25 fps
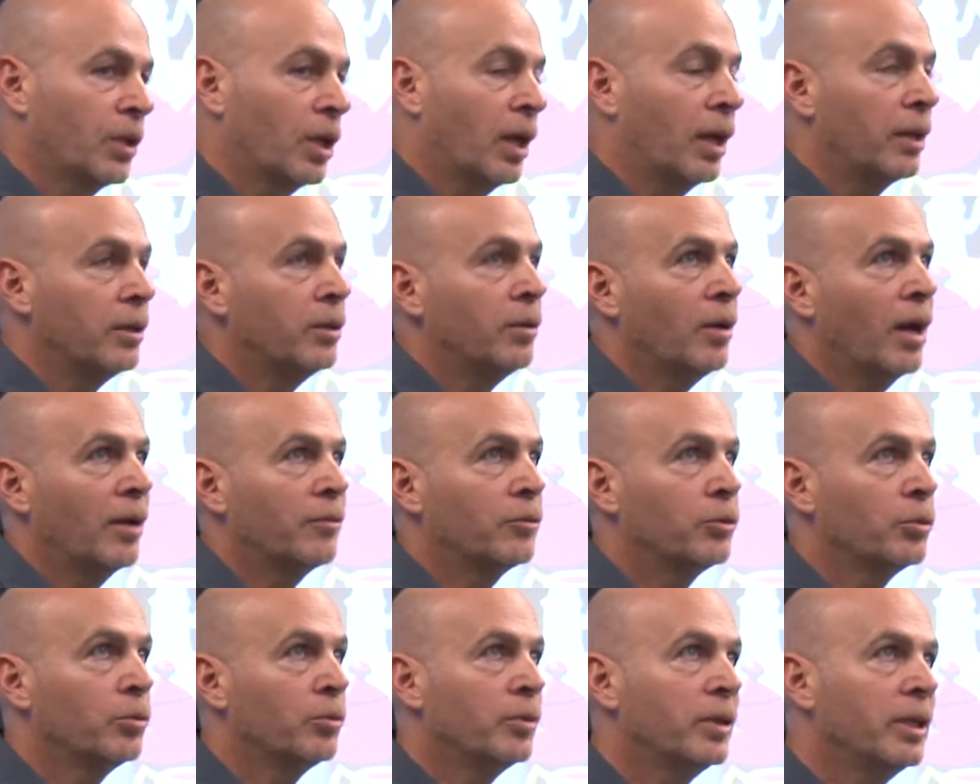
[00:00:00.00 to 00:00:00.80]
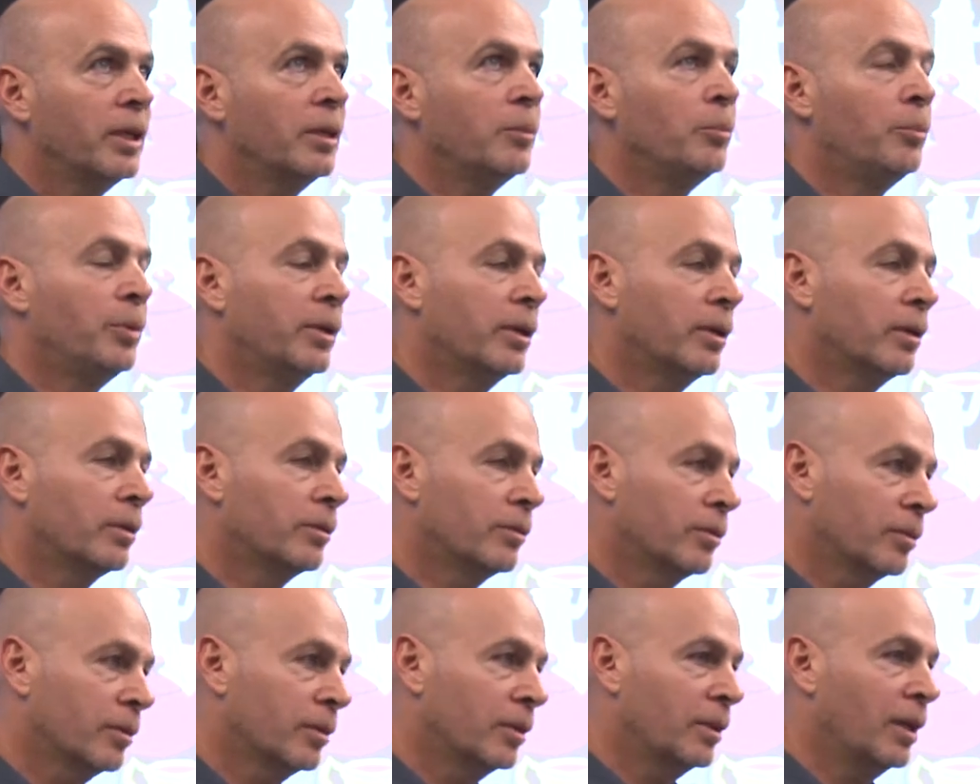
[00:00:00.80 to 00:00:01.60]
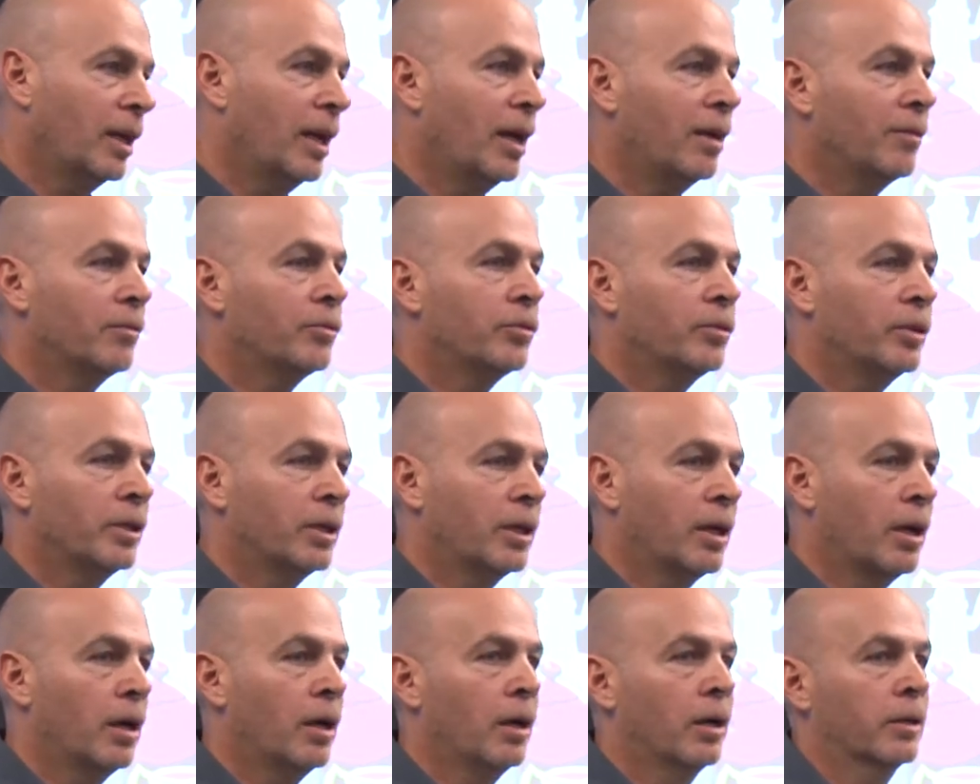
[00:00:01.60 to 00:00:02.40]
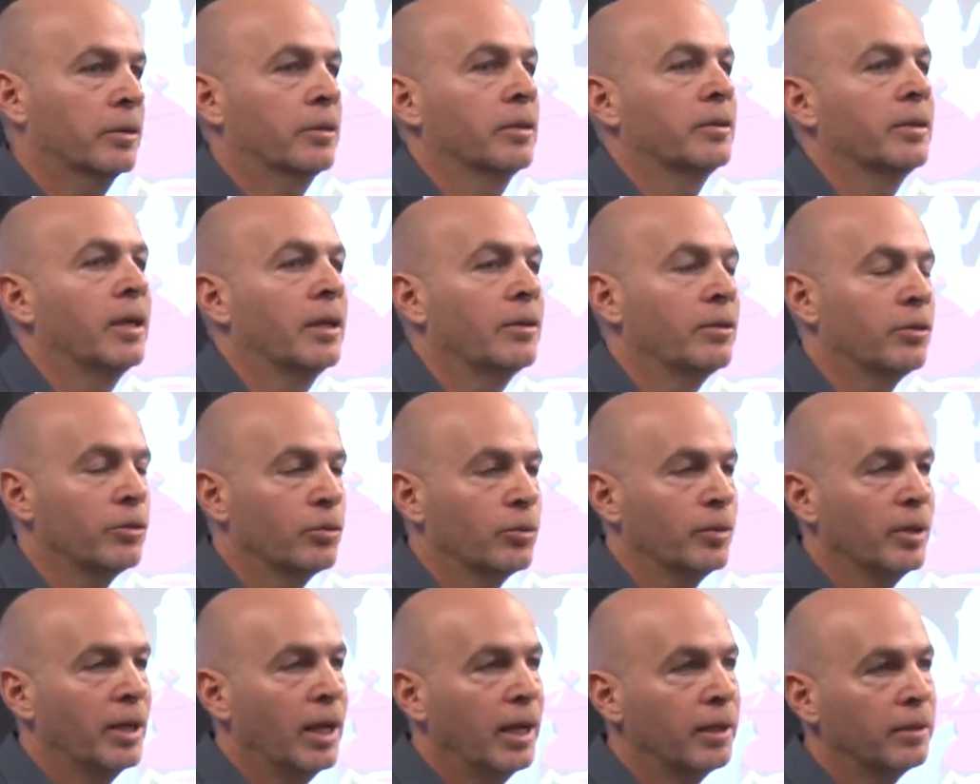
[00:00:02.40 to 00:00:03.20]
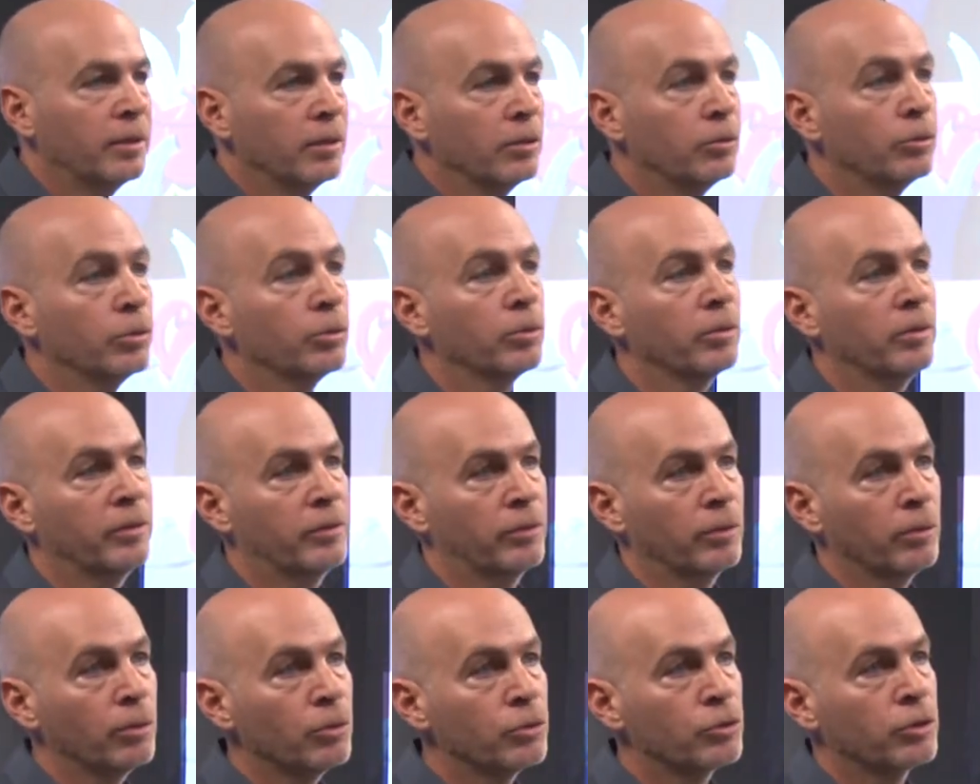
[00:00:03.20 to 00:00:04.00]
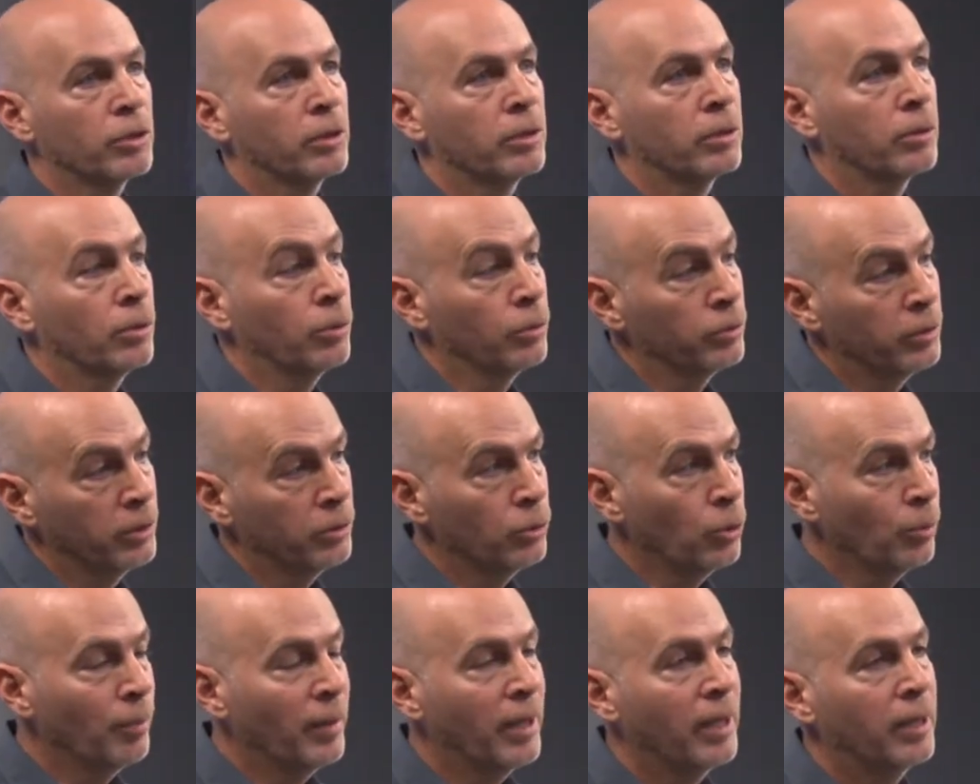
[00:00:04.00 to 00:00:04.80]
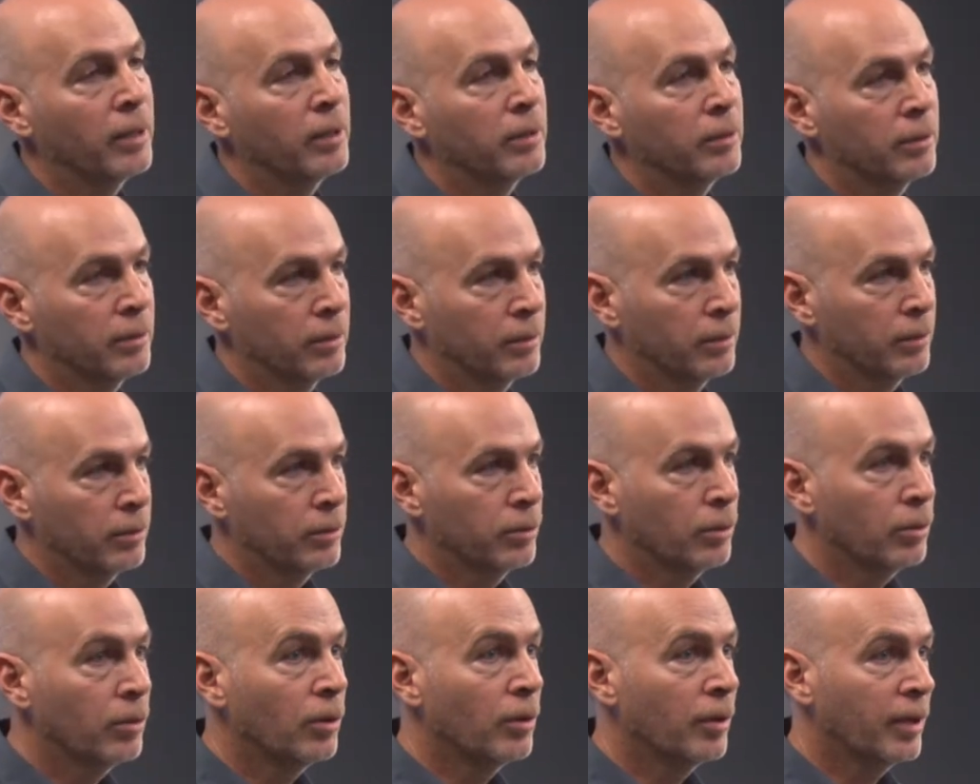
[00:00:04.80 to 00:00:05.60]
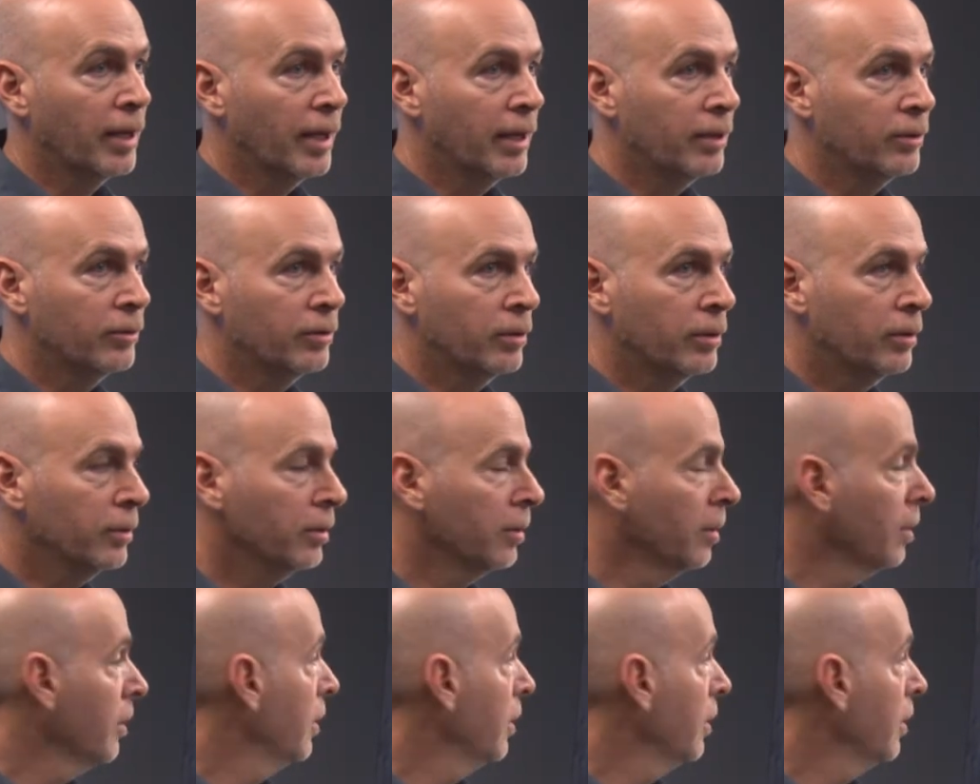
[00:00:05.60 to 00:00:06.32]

And you have to really build every character that is relating to the solution or the domain you're going to enter